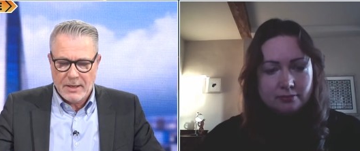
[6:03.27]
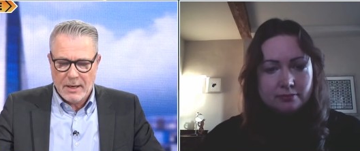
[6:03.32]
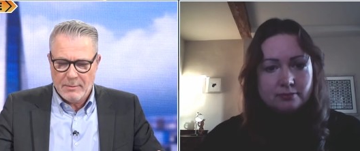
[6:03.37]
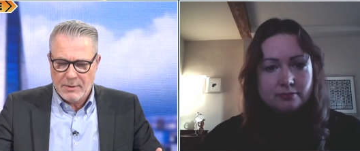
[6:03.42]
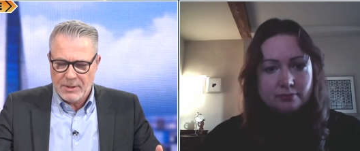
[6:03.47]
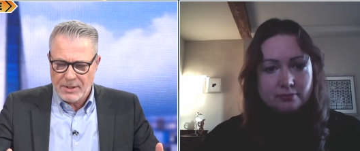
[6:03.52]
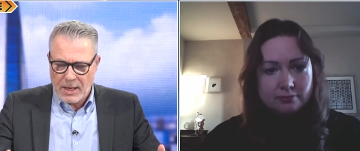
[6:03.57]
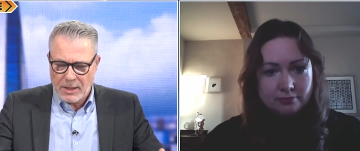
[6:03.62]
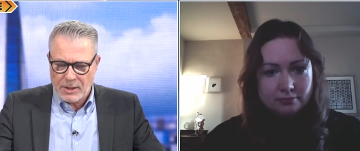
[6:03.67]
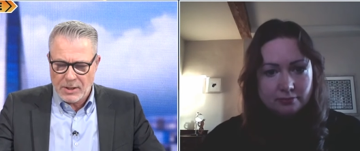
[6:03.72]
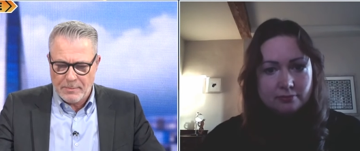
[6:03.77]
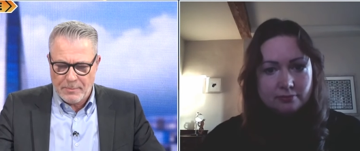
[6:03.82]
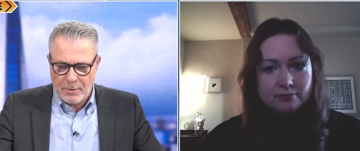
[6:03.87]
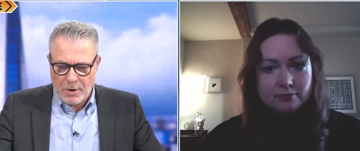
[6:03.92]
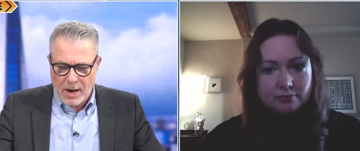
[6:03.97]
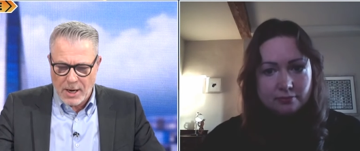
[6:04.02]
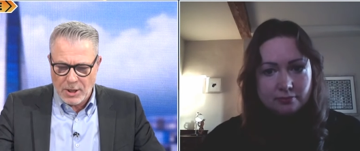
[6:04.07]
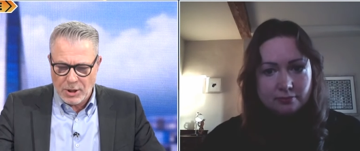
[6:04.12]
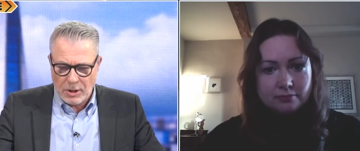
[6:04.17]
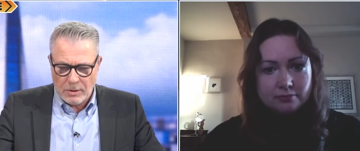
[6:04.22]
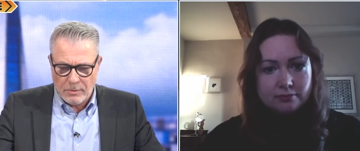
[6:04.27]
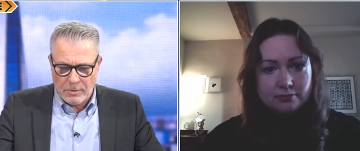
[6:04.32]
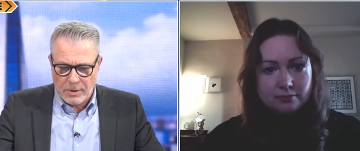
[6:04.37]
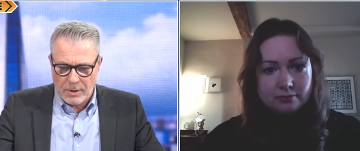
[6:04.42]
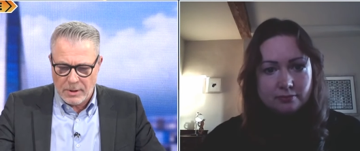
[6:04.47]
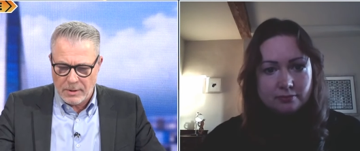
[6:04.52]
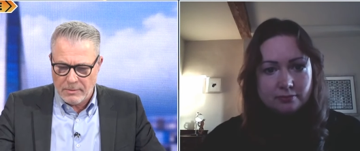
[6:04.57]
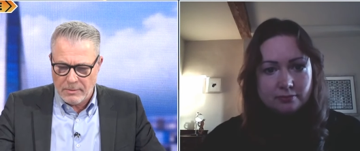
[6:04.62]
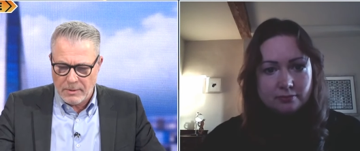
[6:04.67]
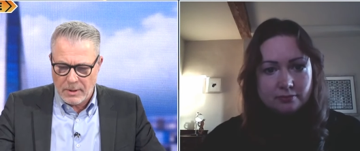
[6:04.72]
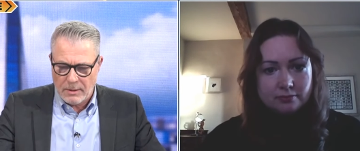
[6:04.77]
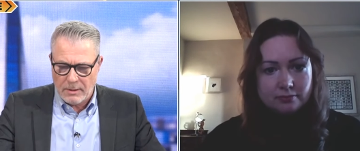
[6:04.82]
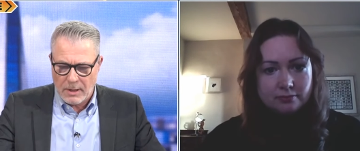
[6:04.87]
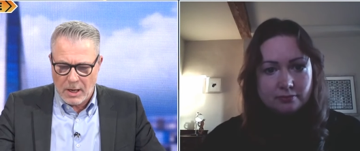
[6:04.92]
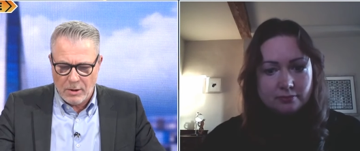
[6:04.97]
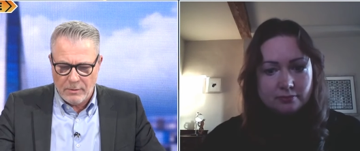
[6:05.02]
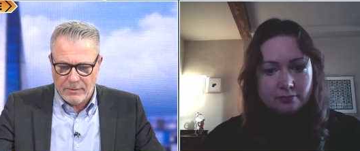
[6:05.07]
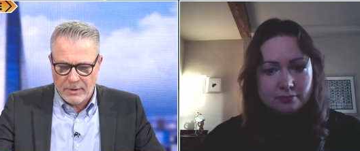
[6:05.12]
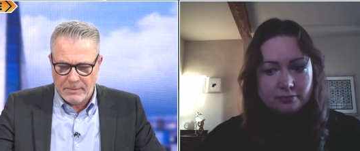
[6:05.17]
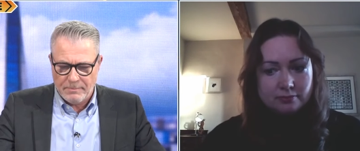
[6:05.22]
Speaker 1: Um, does that surprise you that uh,
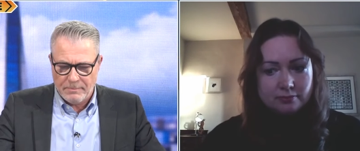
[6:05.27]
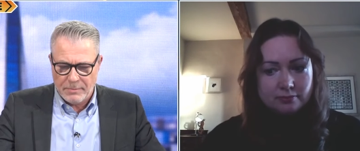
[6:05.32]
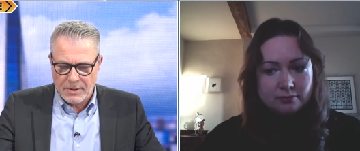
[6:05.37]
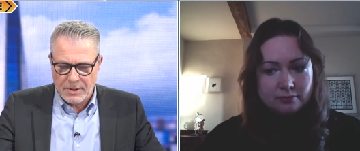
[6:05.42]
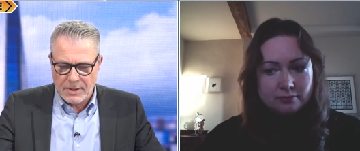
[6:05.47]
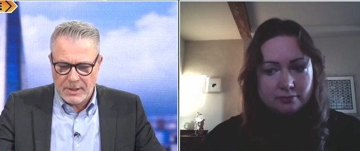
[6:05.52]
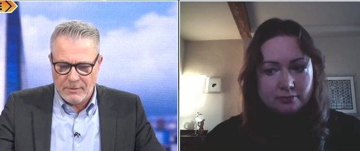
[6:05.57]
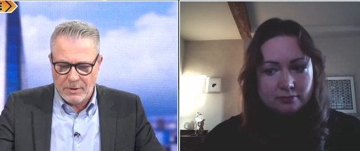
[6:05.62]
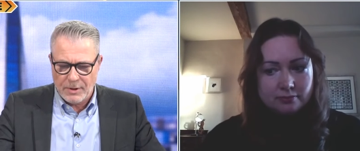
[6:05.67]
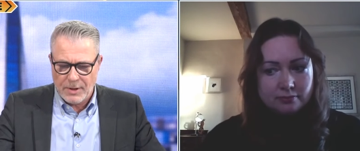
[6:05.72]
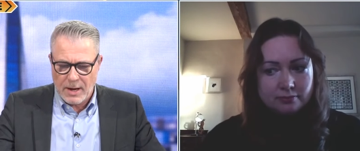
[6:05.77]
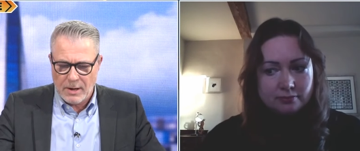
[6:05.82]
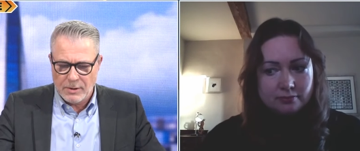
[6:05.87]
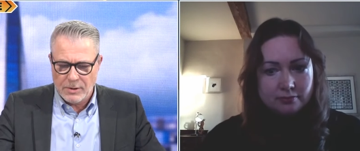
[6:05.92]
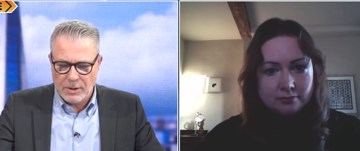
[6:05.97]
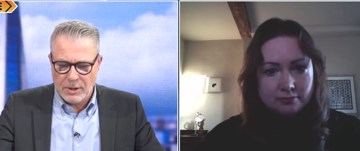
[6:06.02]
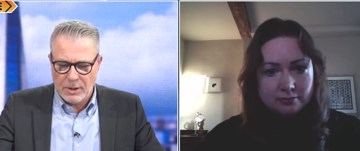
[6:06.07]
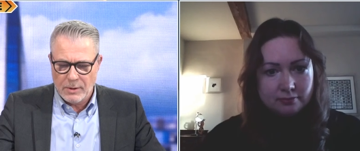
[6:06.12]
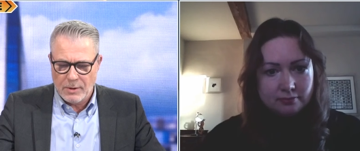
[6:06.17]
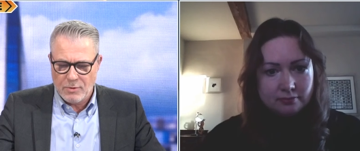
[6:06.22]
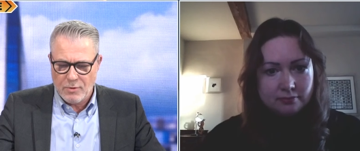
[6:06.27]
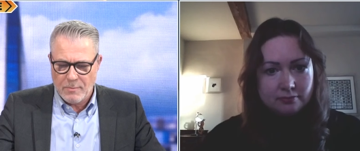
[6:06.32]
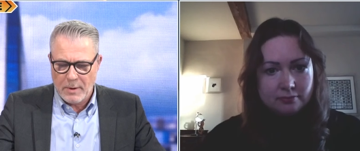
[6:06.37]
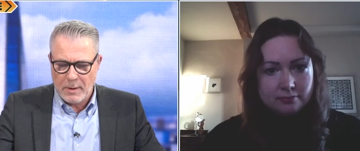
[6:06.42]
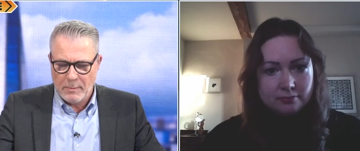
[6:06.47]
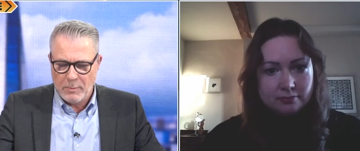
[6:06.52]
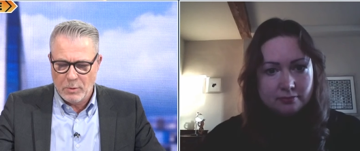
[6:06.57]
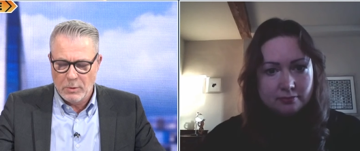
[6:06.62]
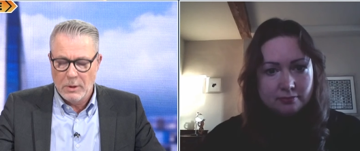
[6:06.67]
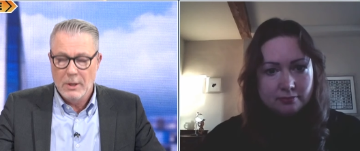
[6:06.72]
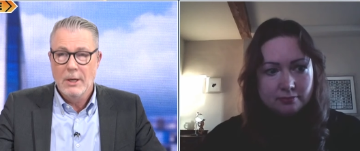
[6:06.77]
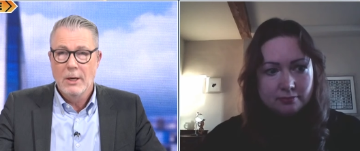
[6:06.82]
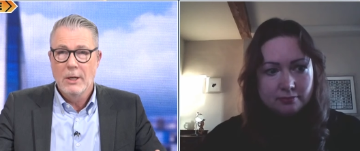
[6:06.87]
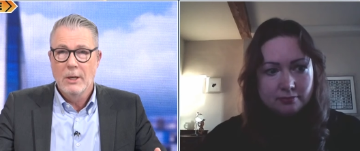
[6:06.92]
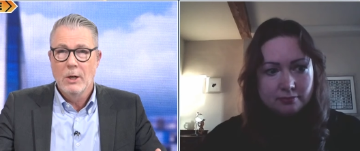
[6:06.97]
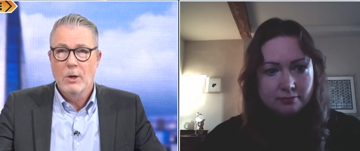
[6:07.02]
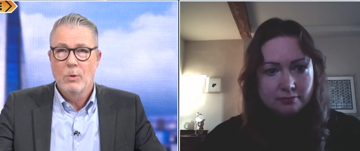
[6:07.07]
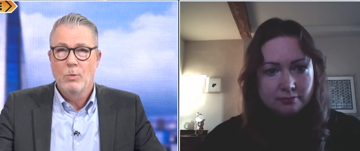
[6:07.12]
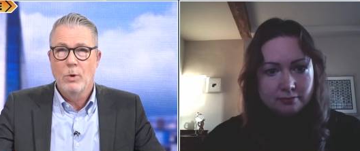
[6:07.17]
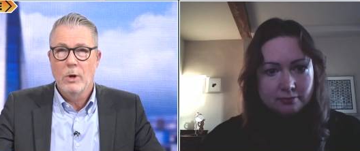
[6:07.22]
over 7,200 people
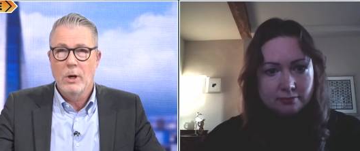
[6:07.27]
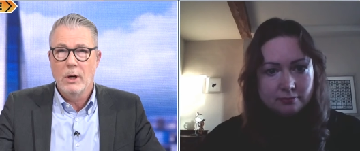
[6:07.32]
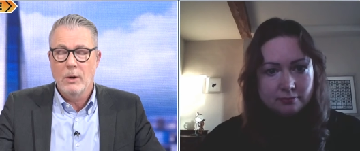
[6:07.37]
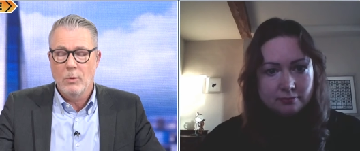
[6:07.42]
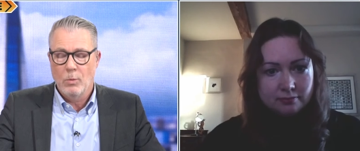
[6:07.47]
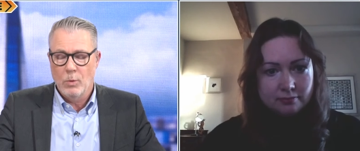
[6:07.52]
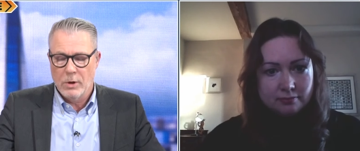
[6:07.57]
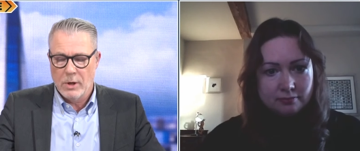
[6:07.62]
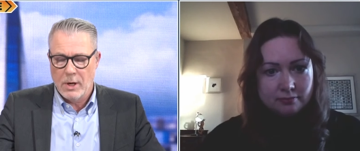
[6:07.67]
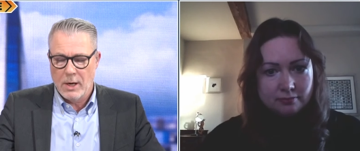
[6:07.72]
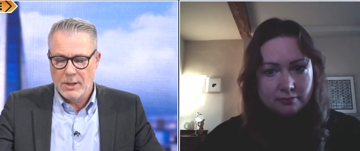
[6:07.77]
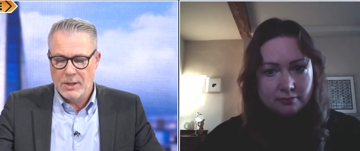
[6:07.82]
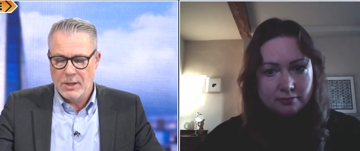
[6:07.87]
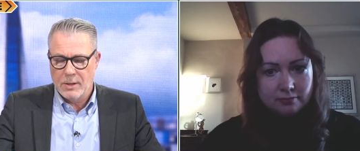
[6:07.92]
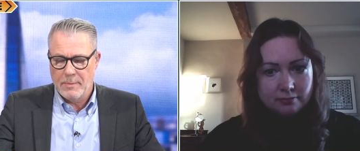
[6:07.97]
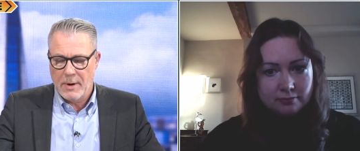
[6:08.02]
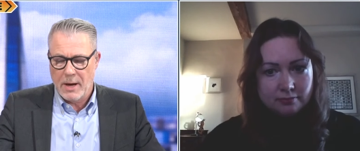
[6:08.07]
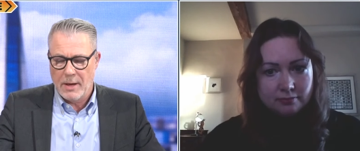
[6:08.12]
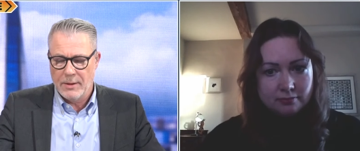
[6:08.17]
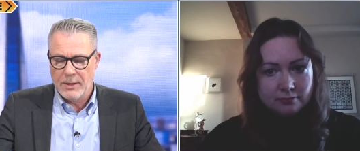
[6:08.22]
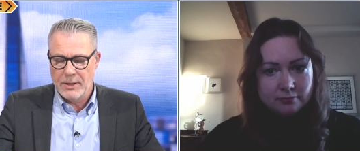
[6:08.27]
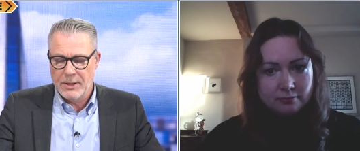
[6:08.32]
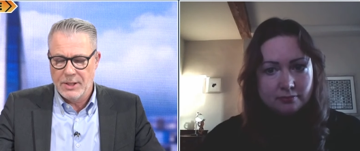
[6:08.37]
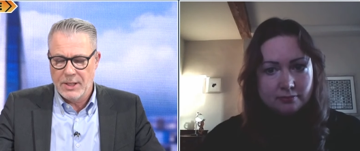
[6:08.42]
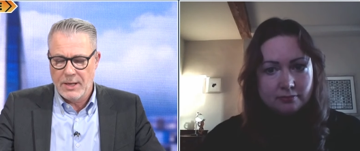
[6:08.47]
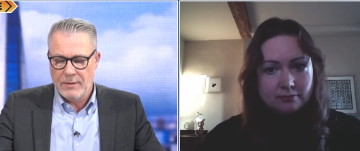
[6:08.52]
were were asked about this?